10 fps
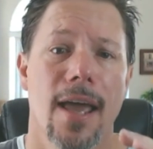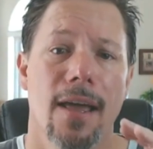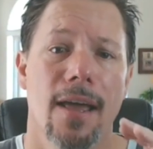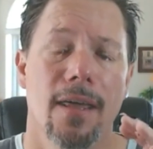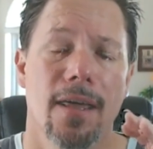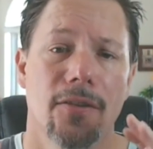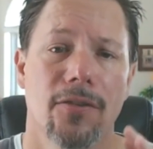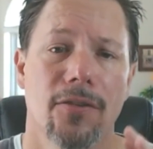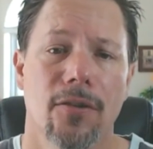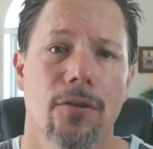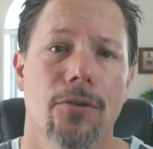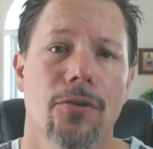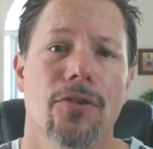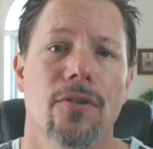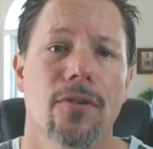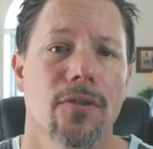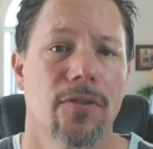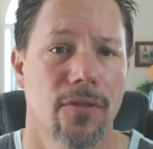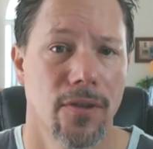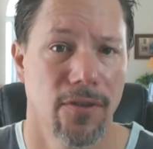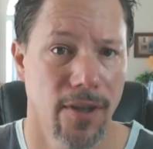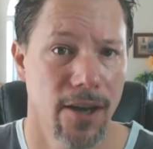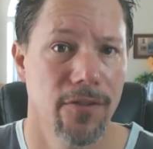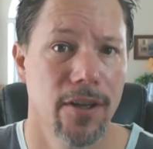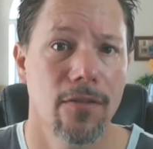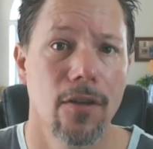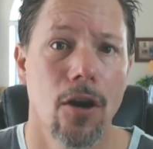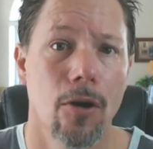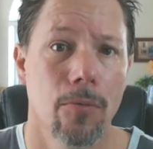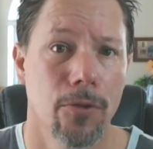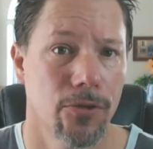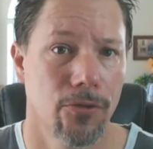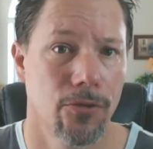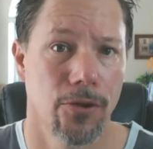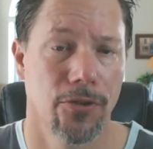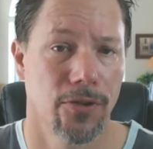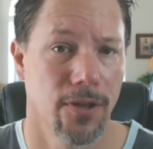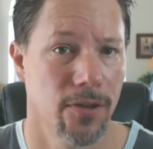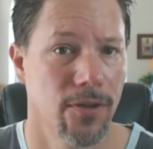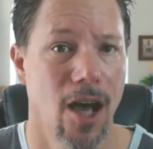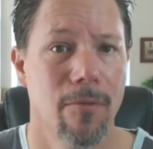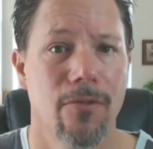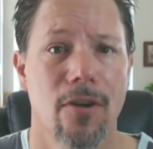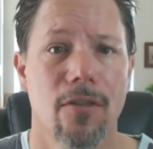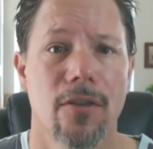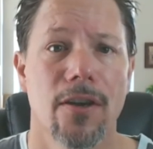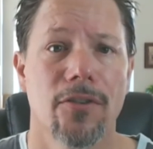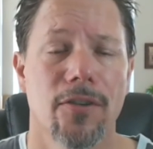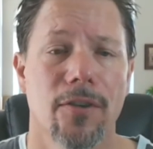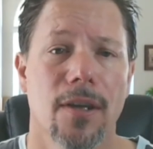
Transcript: And this includes the safety of the home, which of course is at the top of our list,